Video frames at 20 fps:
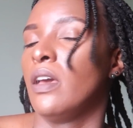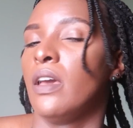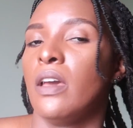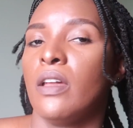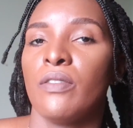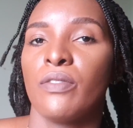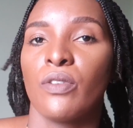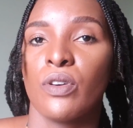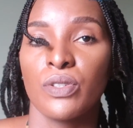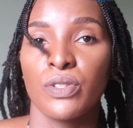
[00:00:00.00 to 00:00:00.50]

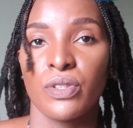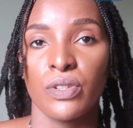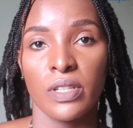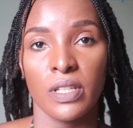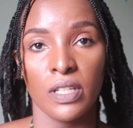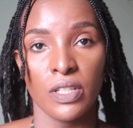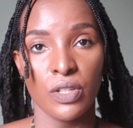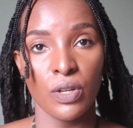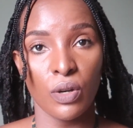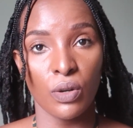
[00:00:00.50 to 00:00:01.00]
And of course you
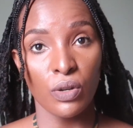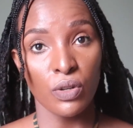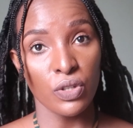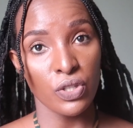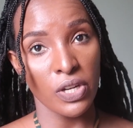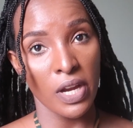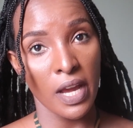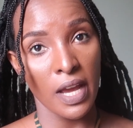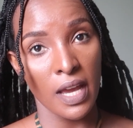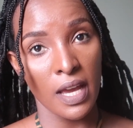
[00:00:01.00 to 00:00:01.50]
need your
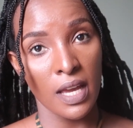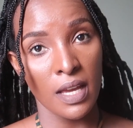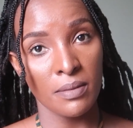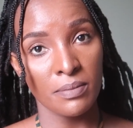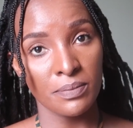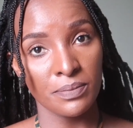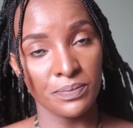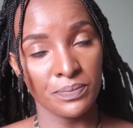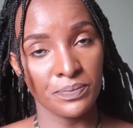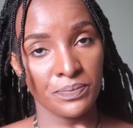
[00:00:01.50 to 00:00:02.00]
crochet.
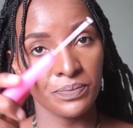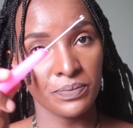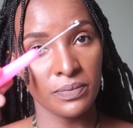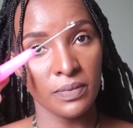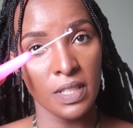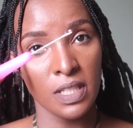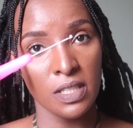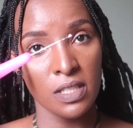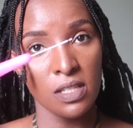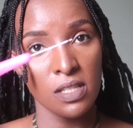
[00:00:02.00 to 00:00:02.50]

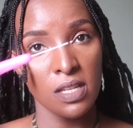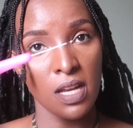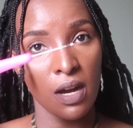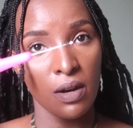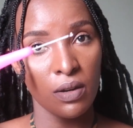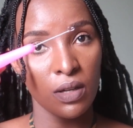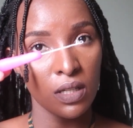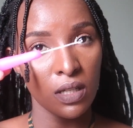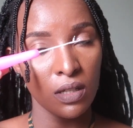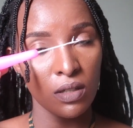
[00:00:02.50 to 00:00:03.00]
This is
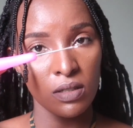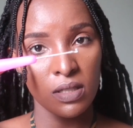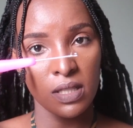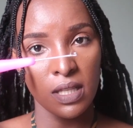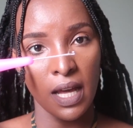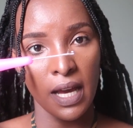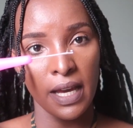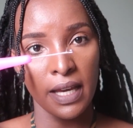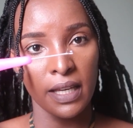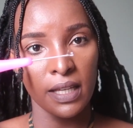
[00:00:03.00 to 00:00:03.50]
how it looks
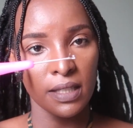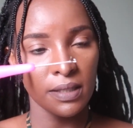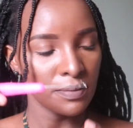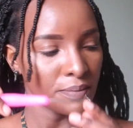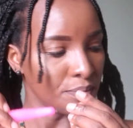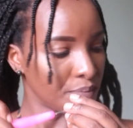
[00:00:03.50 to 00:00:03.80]
like.